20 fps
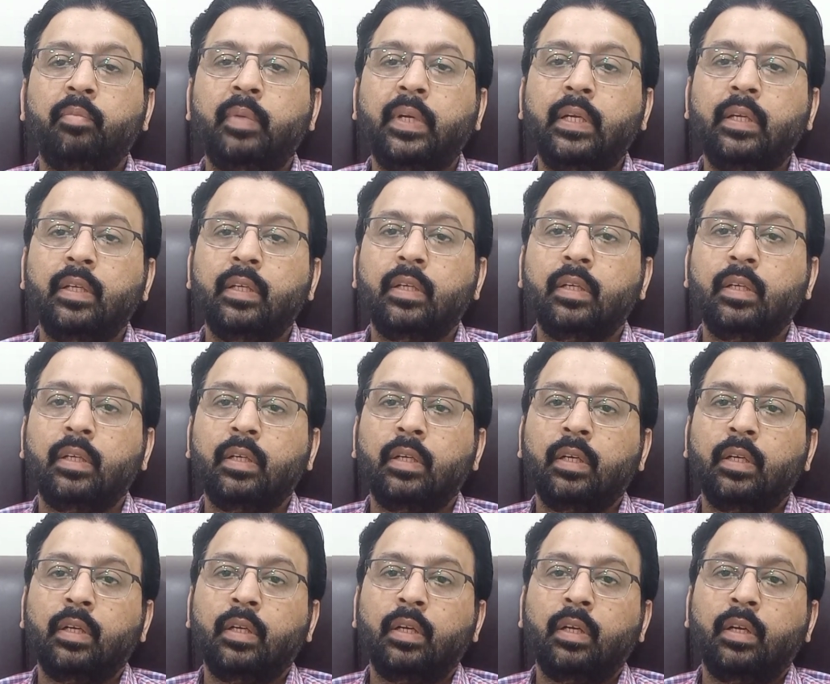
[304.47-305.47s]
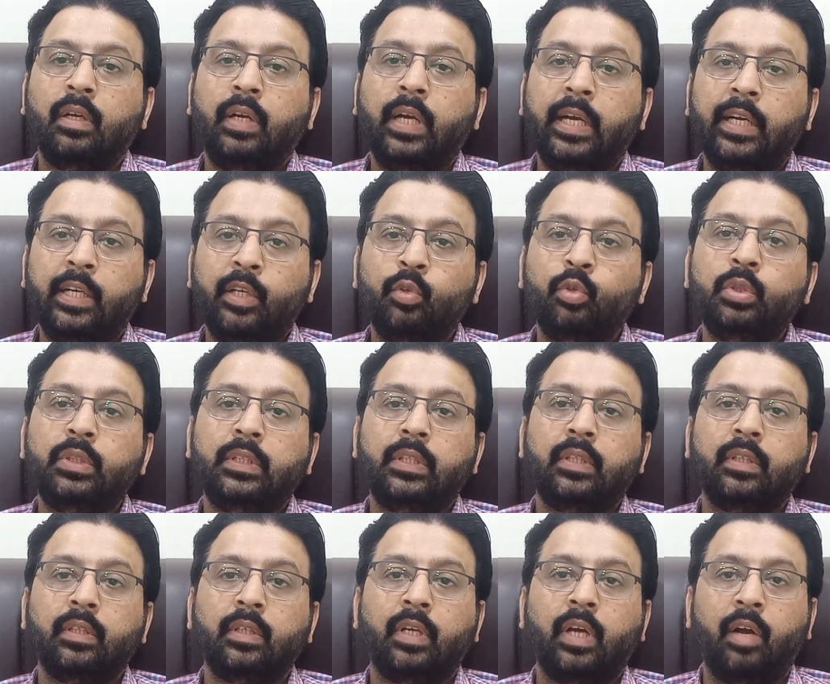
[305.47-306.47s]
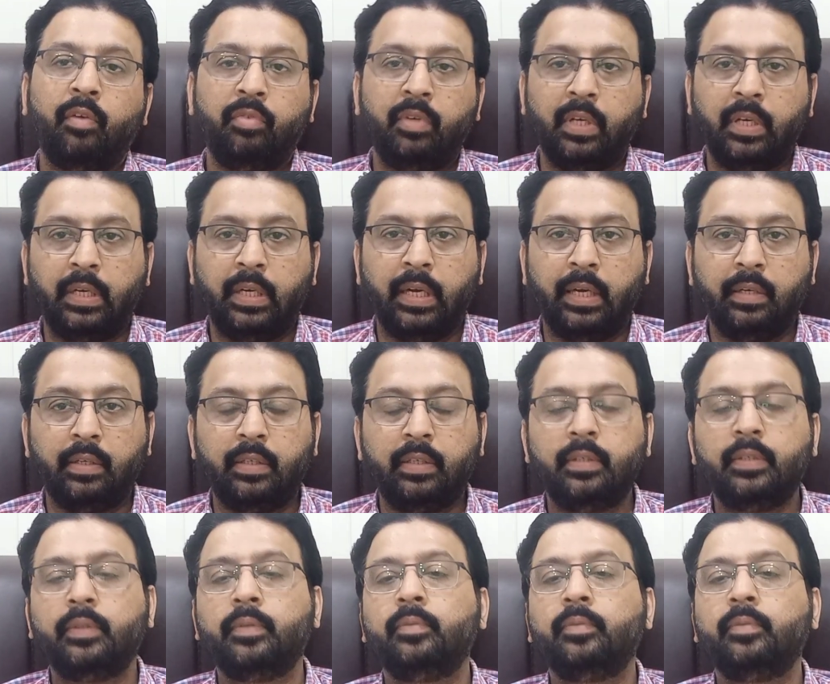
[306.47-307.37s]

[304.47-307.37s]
will be reduced after that.